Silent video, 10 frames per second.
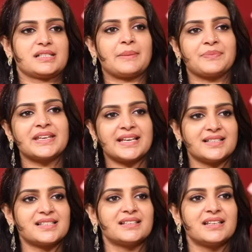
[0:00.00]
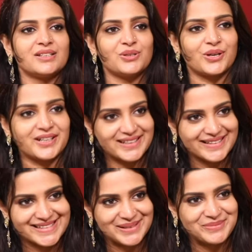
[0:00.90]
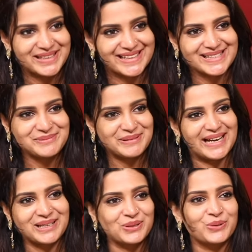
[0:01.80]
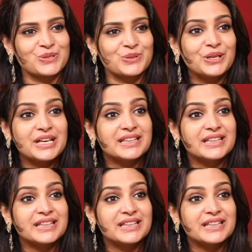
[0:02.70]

something else and then you're something else behind closed door.